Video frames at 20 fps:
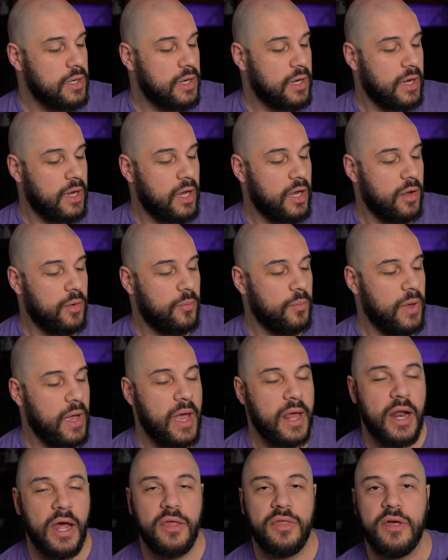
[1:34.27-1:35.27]

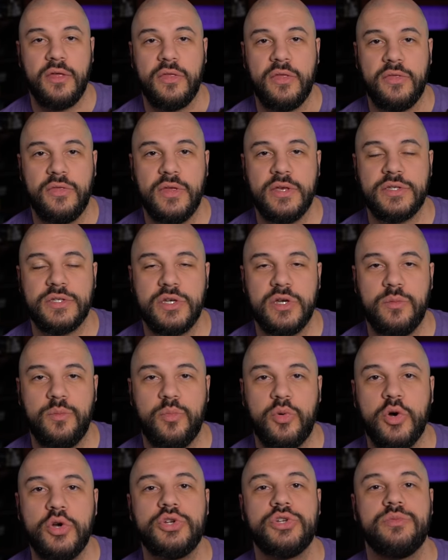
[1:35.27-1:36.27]
And I thought that this could
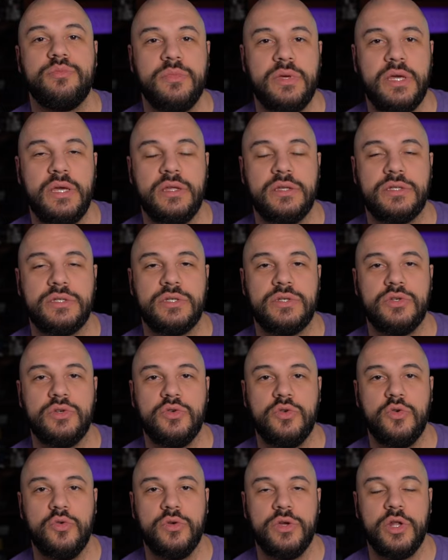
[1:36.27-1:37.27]
push me
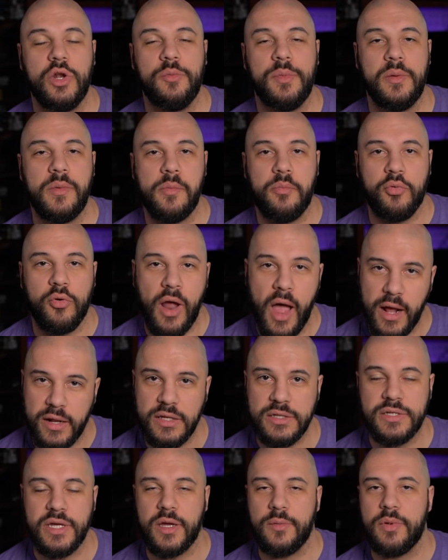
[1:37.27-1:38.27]
to, you know, maybe
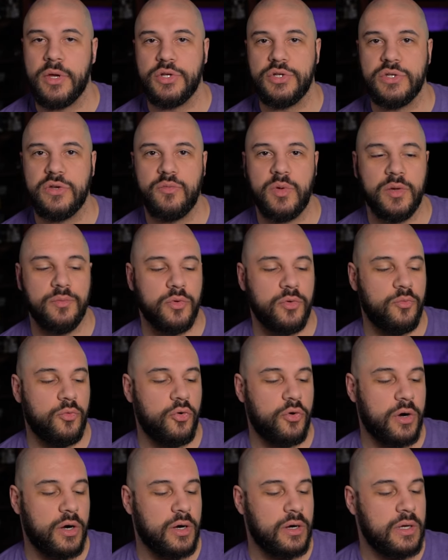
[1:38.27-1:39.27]
practice taking pictures of people
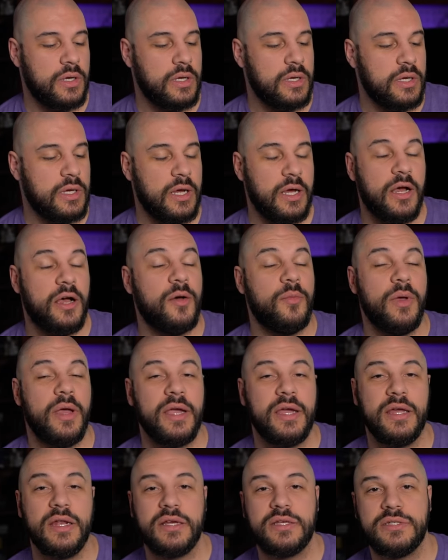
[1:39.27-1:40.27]
more and
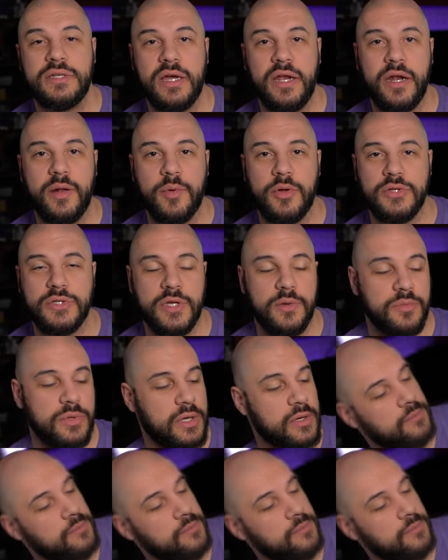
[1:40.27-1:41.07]
get excited about something.